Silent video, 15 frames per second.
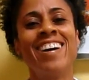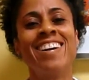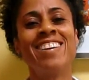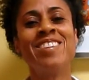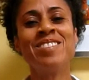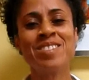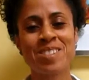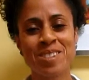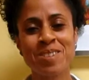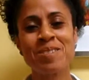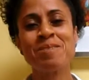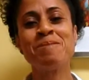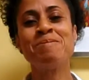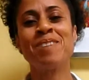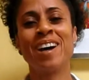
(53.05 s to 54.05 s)

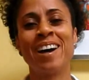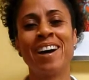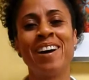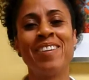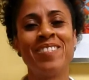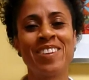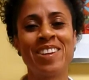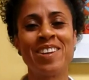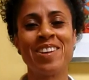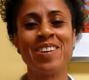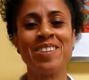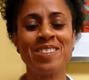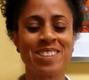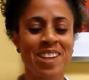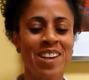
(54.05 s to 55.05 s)
YouTube
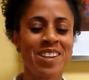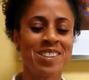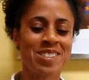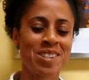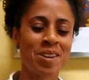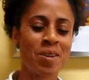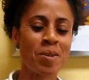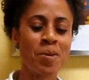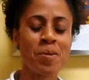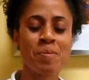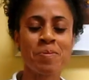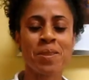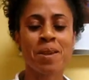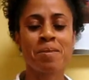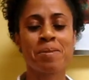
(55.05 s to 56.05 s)
videos. So
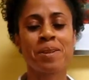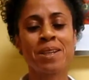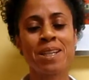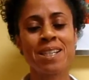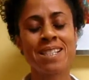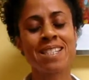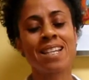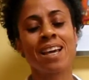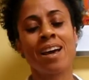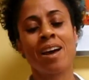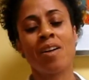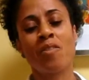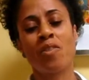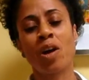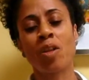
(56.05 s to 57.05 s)
please
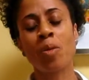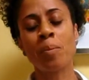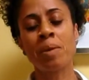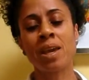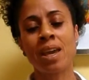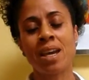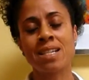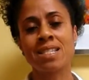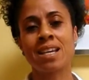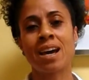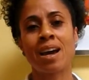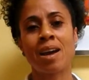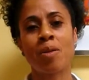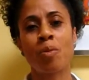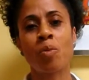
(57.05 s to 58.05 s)
follow me as
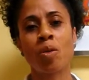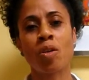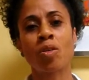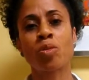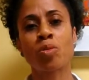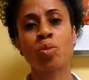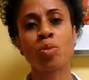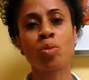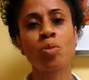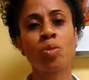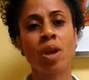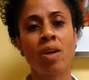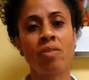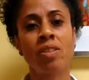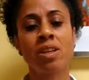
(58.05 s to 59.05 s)
I work through
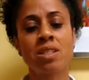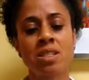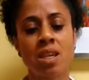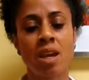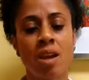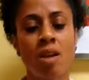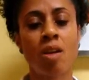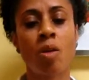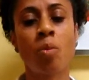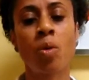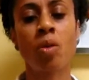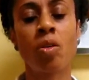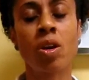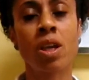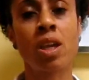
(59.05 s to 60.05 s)
Evelyn's hair, and we're
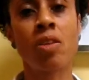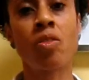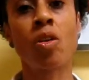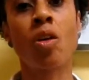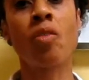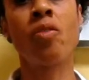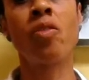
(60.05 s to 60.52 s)
going to give her a